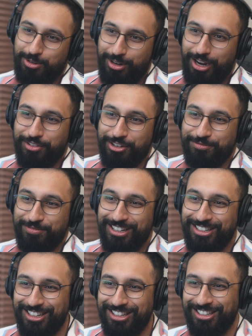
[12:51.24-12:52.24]
effort.
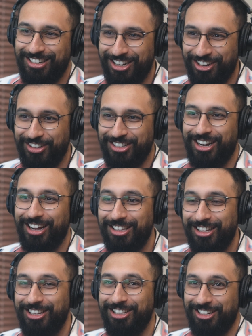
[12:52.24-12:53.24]
It takes, it's not
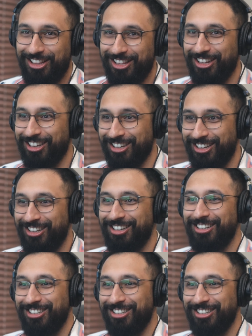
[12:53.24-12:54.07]
the easy thing to